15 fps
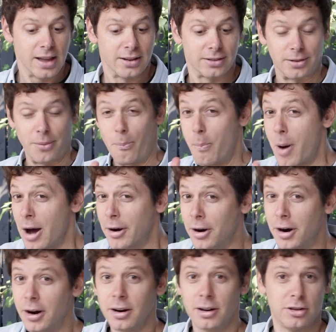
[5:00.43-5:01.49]
Some
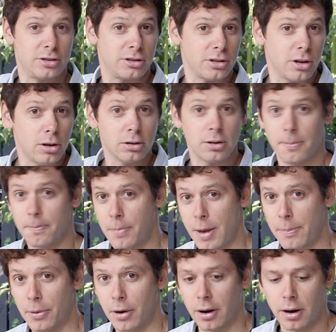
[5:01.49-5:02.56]
butter, salt,
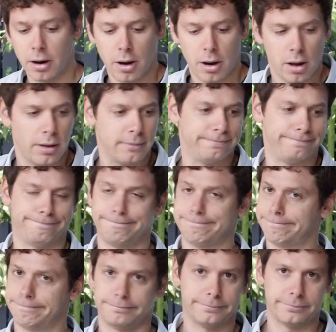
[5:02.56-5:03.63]
pepper,
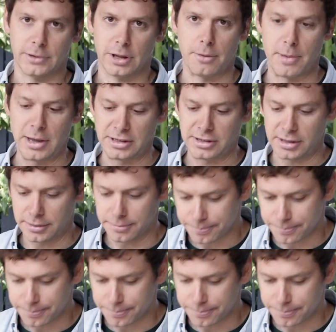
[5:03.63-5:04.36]
amazing.